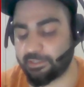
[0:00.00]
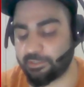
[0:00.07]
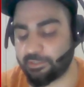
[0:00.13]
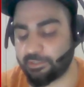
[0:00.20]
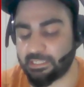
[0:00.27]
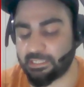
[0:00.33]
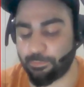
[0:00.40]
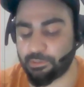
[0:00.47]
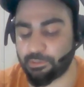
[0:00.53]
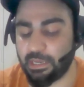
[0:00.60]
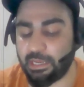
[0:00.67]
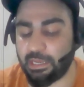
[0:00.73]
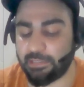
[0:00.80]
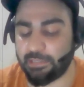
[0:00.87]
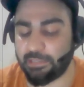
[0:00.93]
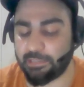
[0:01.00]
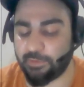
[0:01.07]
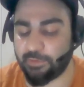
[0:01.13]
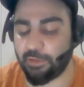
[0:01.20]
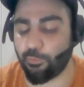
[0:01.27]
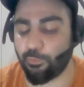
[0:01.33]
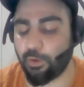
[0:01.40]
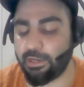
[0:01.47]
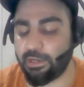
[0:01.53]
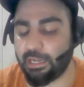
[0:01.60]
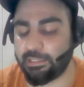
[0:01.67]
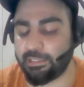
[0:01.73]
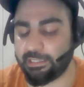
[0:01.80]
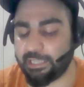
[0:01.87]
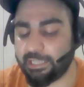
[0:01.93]
So let's suppose this is value 1 and
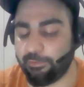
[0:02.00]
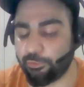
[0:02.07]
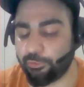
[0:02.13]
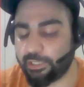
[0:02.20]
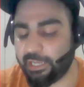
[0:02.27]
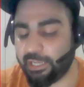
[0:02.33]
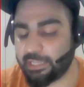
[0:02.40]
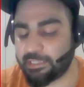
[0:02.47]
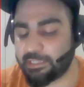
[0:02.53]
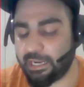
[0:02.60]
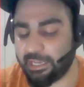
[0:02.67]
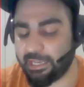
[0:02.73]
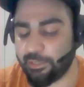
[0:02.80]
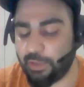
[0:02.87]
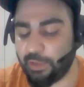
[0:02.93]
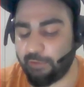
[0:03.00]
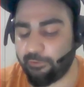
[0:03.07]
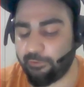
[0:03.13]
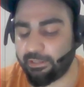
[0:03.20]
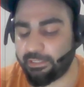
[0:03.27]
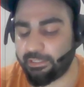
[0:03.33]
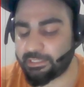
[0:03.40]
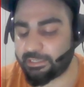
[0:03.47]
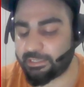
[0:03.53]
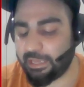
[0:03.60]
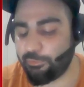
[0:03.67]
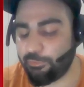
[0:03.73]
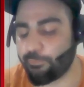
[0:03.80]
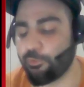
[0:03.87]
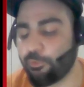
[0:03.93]
it gave you 3 answer. Again you have 1, this gave
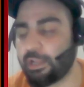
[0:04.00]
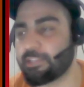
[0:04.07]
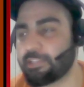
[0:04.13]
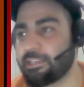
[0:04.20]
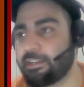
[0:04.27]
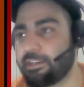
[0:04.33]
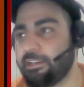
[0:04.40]
you 4 answer.